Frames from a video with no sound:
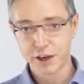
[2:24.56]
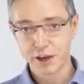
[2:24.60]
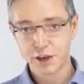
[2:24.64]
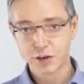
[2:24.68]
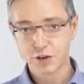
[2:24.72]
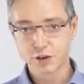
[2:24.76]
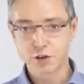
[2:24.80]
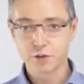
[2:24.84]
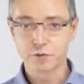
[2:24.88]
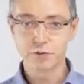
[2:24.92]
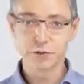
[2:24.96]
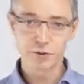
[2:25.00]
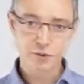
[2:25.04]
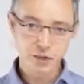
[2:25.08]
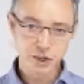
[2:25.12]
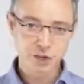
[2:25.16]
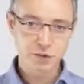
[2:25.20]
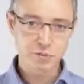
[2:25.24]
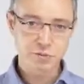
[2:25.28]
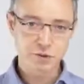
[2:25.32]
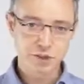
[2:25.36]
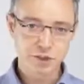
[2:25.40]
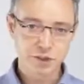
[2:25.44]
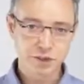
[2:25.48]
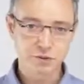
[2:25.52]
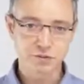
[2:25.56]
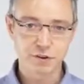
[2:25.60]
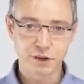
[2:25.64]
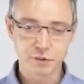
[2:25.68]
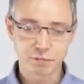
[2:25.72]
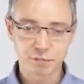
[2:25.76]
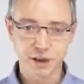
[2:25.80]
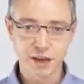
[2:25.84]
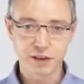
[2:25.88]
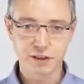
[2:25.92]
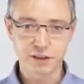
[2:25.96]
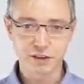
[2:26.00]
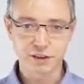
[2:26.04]
So for this specific
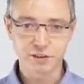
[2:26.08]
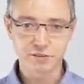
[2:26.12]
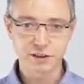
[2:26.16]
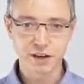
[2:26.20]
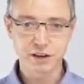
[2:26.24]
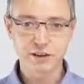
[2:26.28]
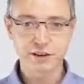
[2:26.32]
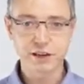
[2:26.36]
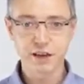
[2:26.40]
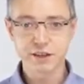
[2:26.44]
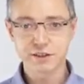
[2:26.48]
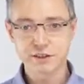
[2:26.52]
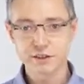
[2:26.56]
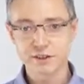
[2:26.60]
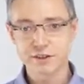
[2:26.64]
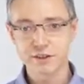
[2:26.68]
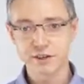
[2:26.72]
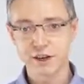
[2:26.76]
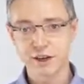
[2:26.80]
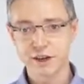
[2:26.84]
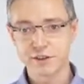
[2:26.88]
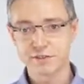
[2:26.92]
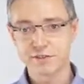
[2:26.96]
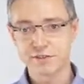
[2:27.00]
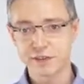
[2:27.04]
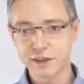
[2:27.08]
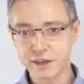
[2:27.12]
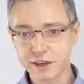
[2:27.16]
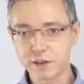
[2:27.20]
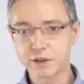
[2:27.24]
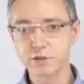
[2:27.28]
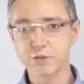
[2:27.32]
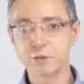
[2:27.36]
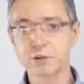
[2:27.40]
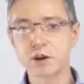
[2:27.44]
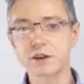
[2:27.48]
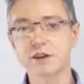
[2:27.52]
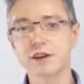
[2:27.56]
pedigree, let's
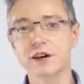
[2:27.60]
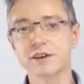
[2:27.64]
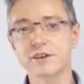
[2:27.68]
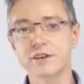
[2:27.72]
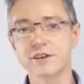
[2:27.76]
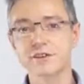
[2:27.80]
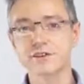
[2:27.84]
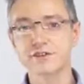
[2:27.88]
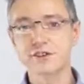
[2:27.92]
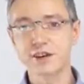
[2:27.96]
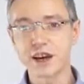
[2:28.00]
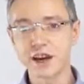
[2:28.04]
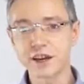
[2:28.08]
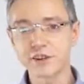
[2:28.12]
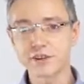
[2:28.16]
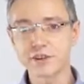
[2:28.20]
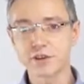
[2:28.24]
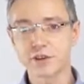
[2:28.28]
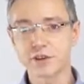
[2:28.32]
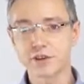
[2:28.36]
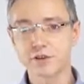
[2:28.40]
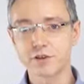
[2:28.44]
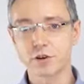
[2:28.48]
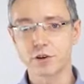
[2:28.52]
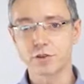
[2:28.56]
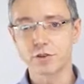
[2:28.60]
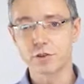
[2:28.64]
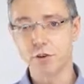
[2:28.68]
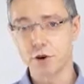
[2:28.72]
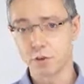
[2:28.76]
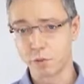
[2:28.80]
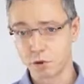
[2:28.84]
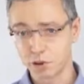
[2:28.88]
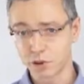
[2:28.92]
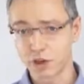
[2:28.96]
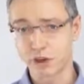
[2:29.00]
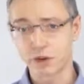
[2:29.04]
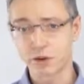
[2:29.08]
think what are the chances of
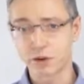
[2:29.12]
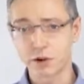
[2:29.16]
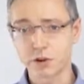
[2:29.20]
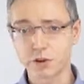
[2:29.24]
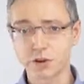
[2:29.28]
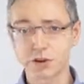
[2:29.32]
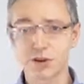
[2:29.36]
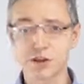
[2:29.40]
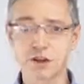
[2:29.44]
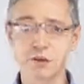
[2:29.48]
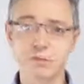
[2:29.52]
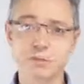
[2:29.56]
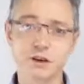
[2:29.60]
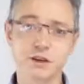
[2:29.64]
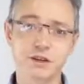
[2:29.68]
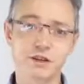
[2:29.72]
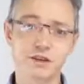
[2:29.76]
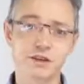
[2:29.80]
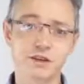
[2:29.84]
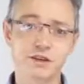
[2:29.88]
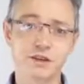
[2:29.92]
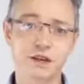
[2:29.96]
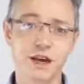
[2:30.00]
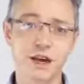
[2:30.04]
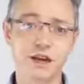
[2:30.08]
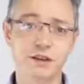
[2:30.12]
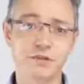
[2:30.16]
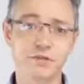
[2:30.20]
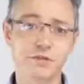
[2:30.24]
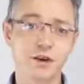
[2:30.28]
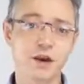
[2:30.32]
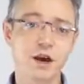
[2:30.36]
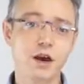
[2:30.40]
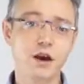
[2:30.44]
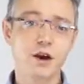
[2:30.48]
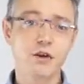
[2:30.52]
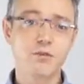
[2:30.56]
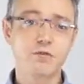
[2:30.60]
homozygosity by descent
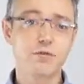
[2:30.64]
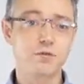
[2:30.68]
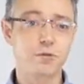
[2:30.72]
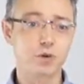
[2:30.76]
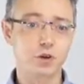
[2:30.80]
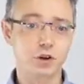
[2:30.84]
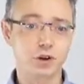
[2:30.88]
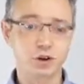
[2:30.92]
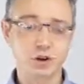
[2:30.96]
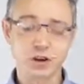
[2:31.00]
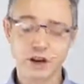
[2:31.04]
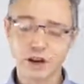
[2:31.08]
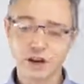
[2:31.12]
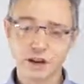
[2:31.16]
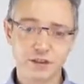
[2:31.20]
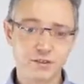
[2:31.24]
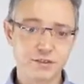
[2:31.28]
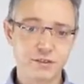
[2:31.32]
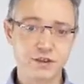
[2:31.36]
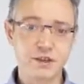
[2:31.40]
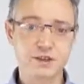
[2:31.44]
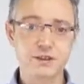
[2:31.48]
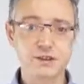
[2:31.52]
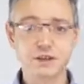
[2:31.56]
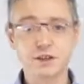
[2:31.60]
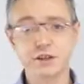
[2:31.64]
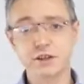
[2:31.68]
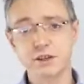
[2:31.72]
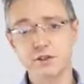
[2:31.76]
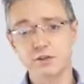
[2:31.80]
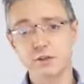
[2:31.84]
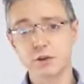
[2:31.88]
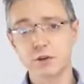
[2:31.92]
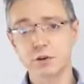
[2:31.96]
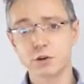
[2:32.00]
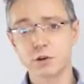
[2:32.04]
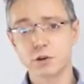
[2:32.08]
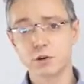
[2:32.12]
for this
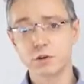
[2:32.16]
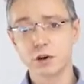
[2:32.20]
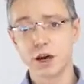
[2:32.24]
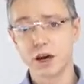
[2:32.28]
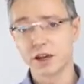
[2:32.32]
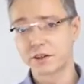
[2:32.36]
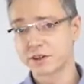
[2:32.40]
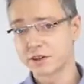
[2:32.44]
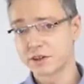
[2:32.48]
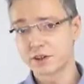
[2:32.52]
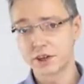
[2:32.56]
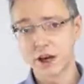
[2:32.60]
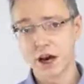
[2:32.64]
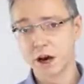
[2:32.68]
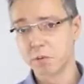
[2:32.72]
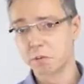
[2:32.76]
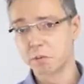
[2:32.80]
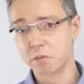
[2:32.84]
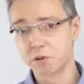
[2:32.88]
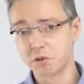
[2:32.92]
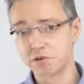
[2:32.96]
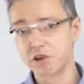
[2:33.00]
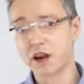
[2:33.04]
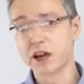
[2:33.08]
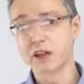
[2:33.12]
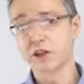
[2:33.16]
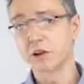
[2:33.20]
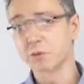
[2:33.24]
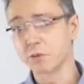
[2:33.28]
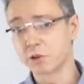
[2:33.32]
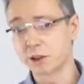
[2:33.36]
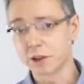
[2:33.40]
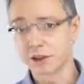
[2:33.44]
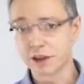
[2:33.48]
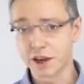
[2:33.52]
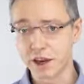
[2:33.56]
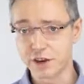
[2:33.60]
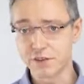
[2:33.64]
individual at some random
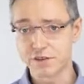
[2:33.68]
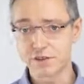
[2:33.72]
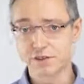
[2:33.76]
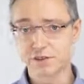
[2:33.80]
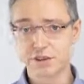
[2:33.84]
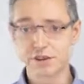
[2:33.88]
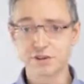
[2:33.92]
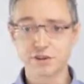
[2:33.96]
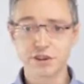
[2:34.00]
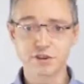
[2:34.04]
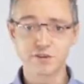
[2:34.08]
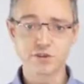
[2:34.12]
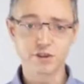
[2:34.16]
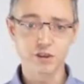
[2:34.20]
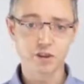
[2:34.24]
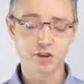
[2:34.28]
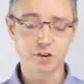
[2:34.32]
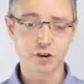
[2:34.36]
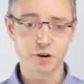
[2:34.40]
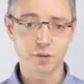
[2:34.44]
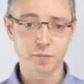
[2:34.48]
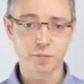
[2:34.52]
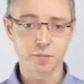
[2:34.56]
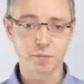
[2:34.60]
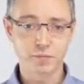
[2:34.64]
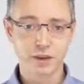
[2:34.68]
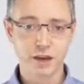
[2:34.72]
location in the genome.